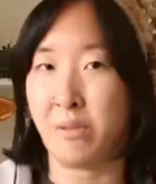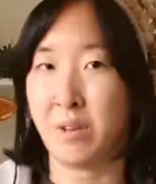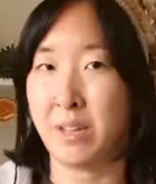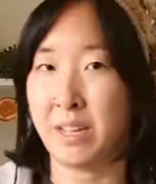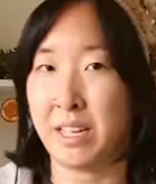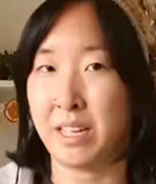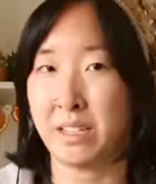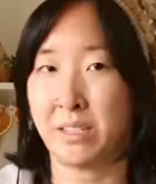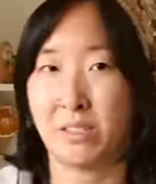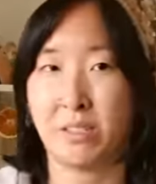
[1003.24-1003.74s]
we
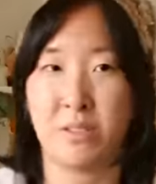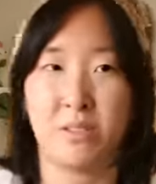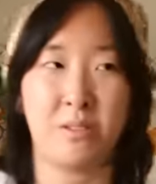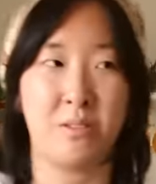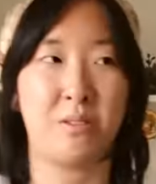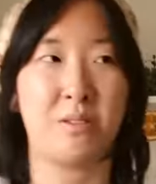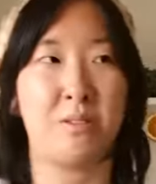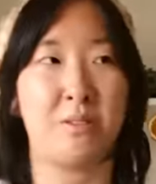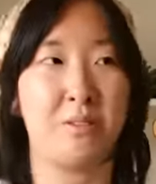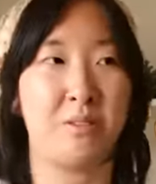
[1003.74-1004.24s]
get
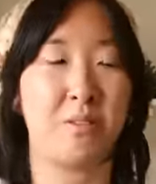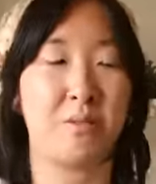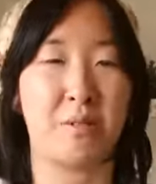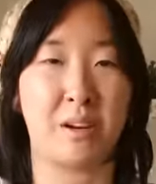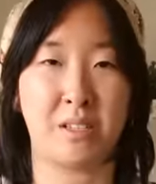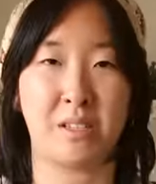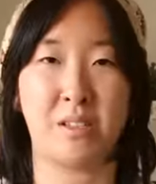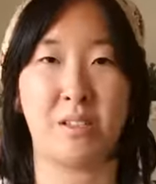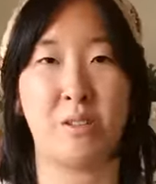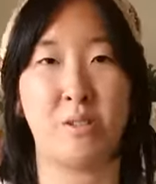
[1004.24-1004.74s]
to the
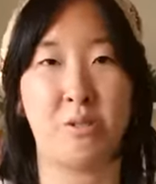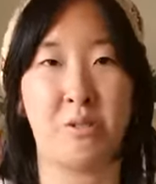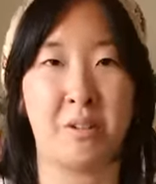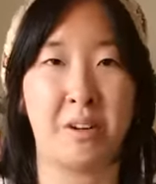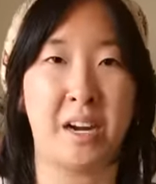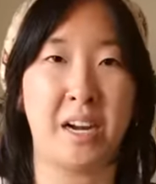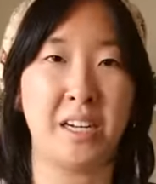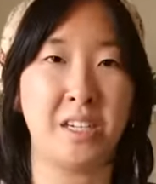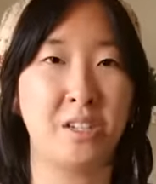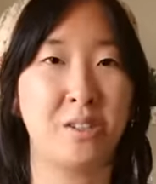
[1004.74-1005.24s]
rest of the
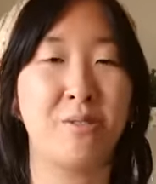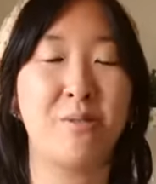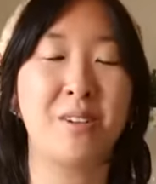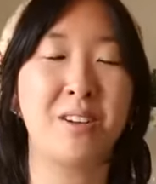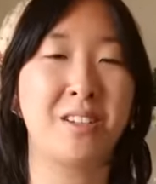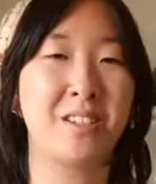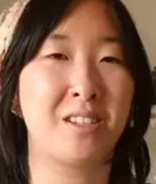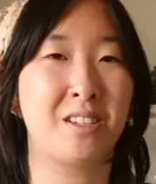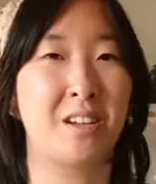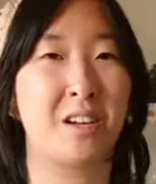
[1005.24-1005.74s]
tour, I just
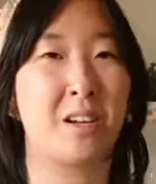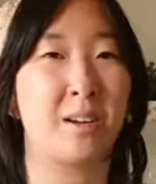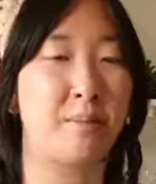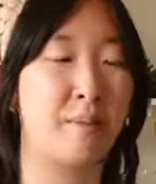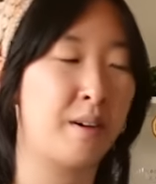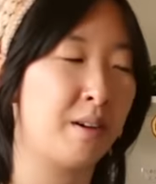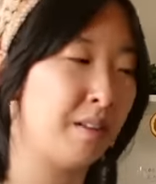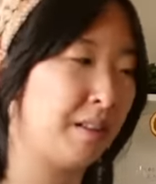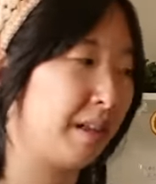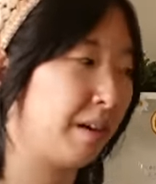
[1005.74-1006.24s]
wanted to talk
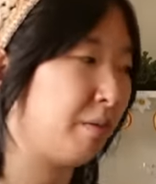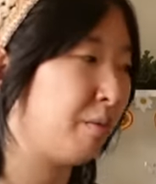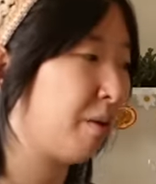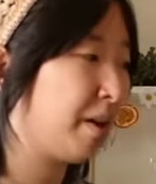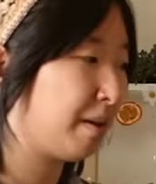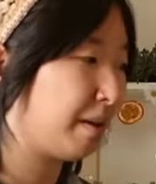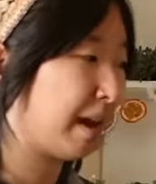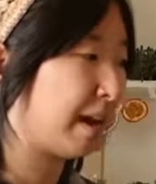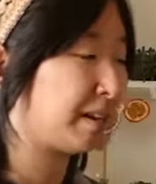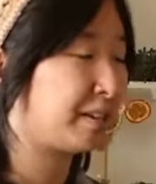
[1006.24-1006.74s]
about like
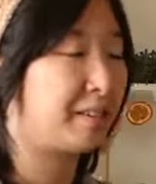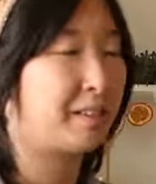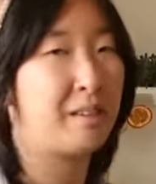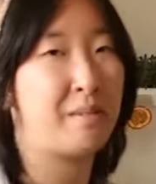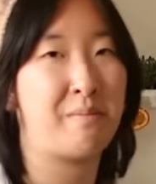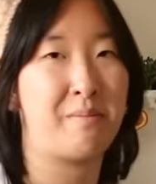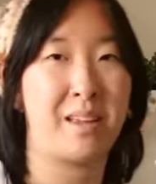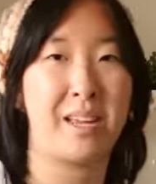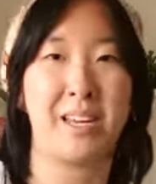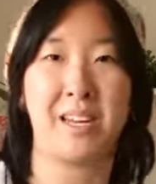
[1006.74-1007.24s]
what actually
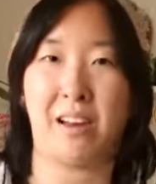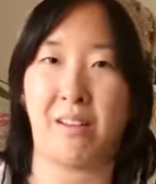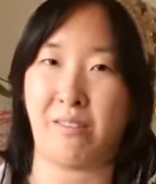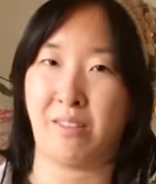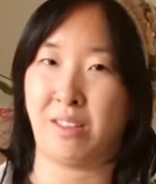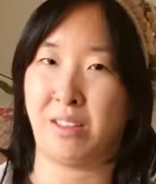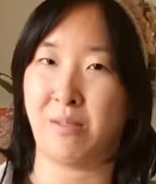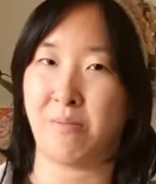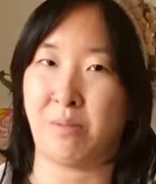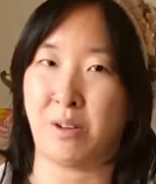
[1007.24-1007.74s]
made
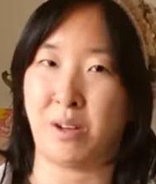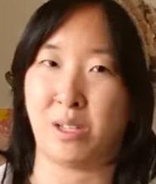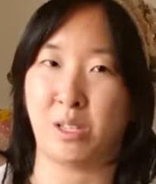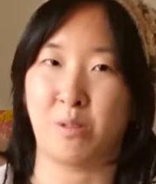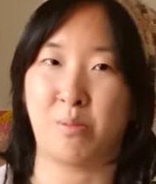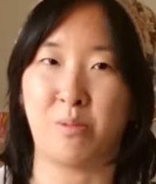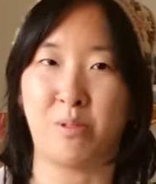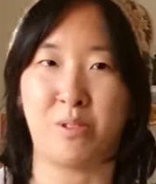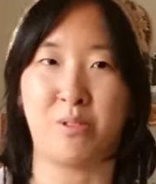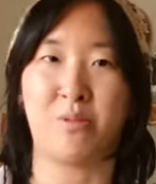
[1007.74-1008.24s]
everything
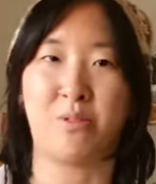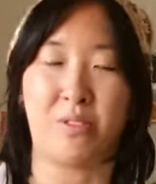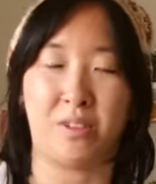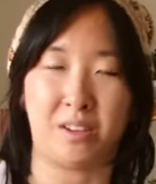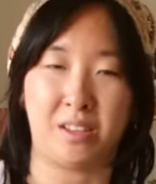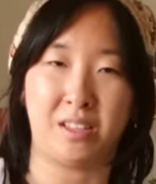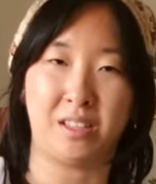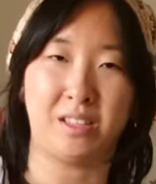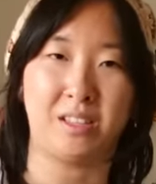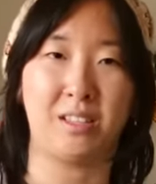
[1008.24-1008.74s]
possible for
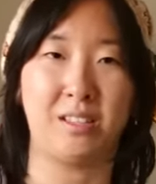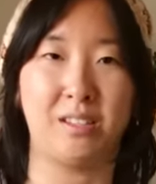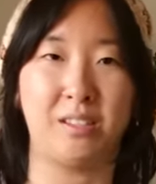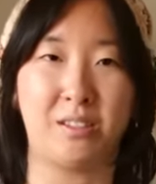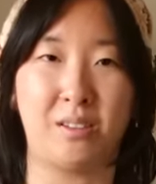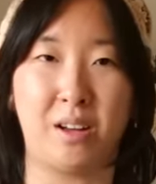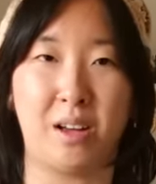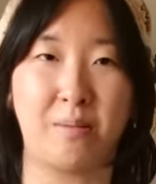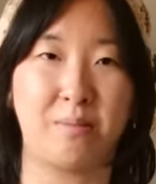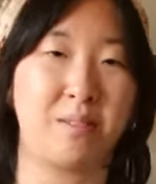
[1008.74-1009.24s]
this
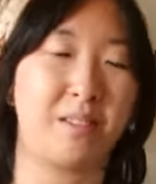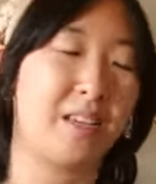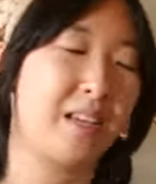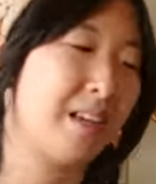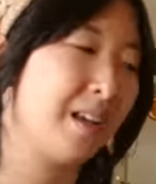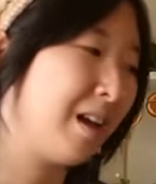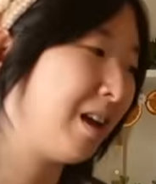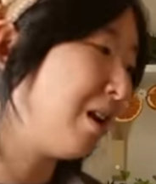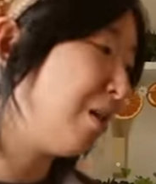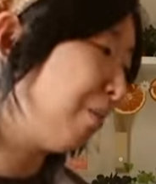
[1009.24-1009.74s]
little
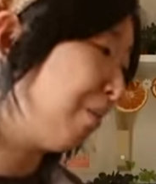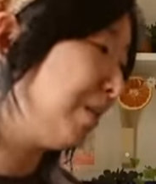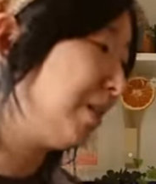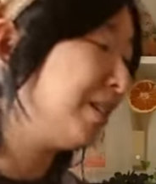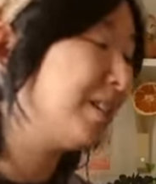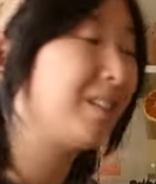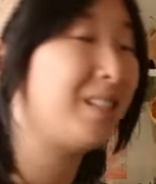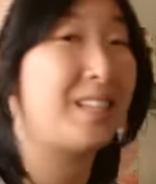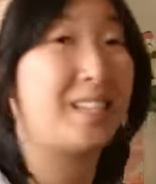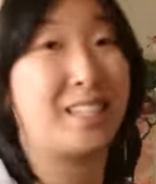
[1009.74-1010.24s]
update, which
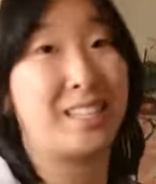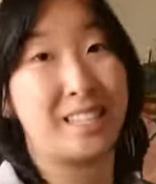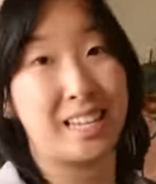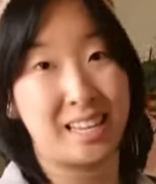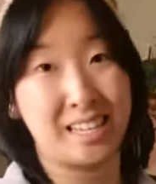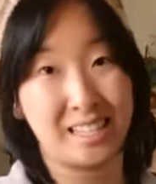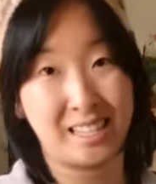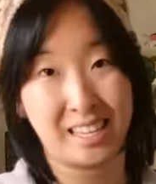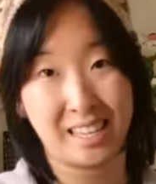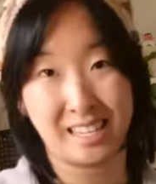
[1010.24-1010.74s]
is the
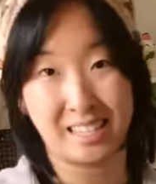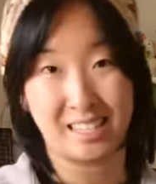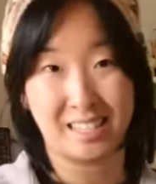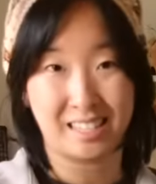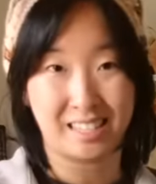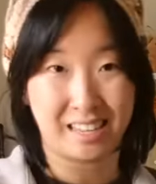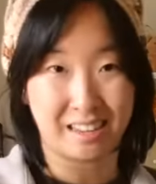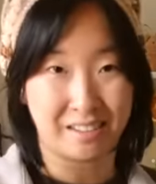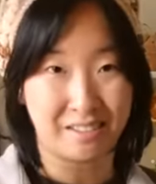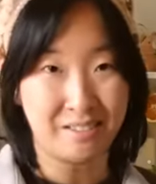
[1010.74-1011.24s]
desk
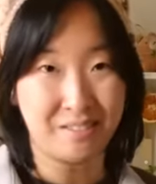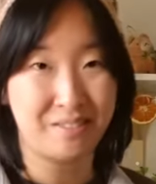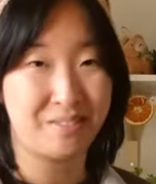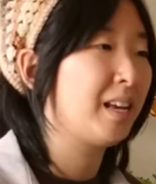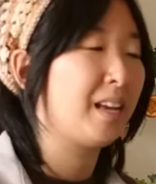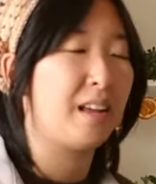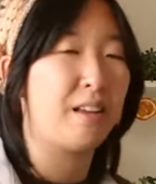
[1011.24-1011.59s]
itself.